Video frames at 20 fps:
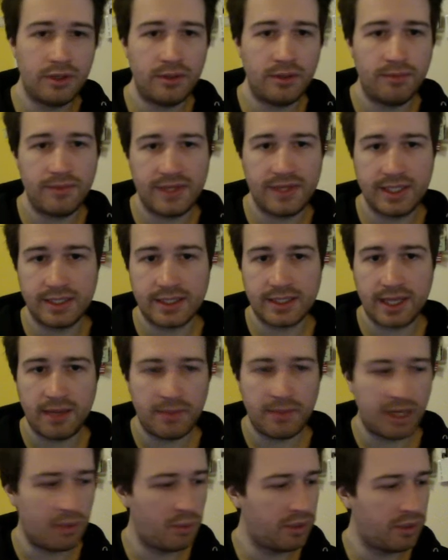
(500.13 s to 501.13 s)
This time I
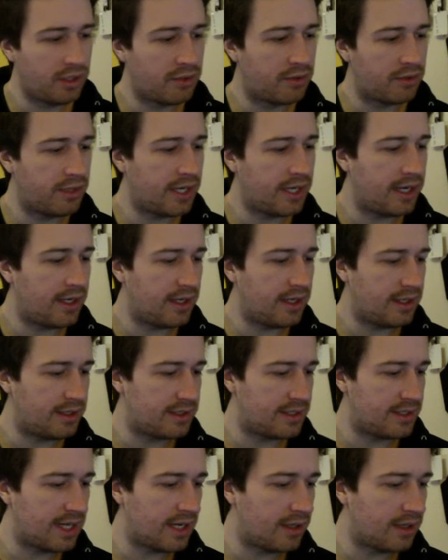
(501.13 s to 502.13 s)
will create a
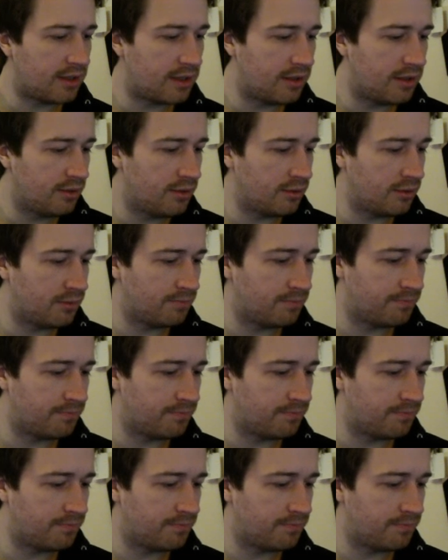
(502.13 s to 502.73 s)
second queue,